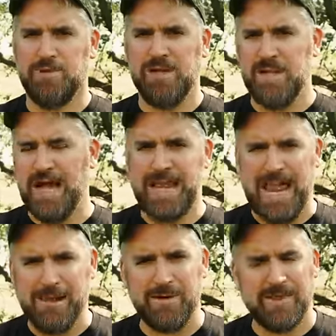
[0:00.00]
but not
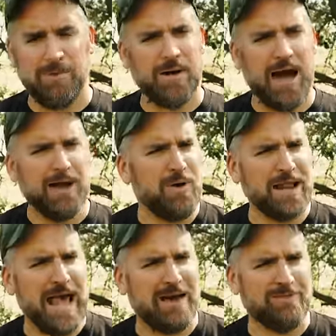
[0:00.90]
aim at them. I'd
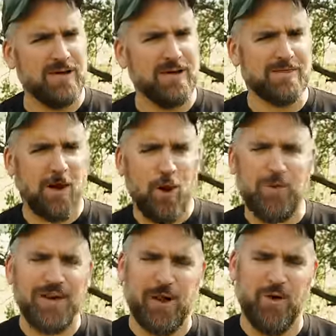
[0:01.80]
want to have the
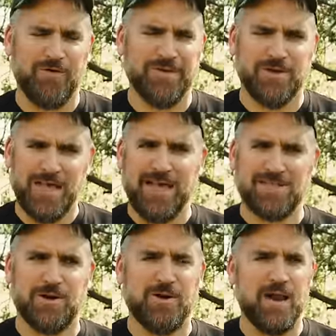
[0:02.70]
opening over the
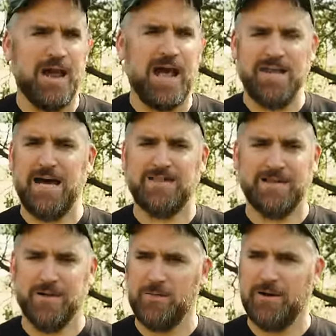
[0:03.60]
laser and not
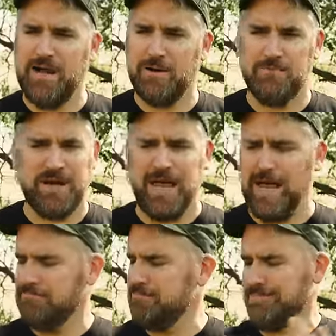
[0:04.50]
the illuminator, but
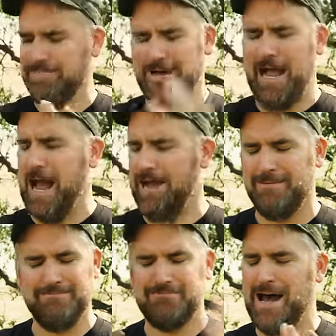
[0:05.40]
hey, but hey, I,
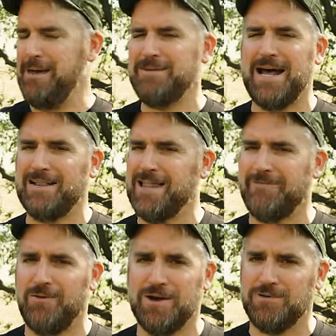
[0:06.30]
I'm not a
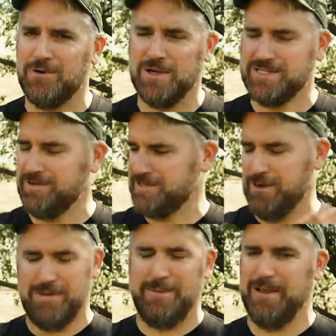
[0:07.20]
level 100 wizard,
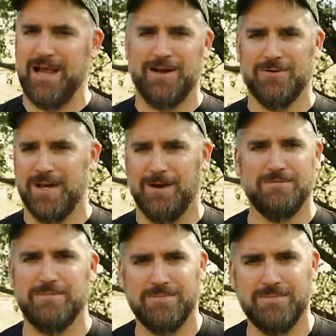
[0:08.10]
so maybe I don't know.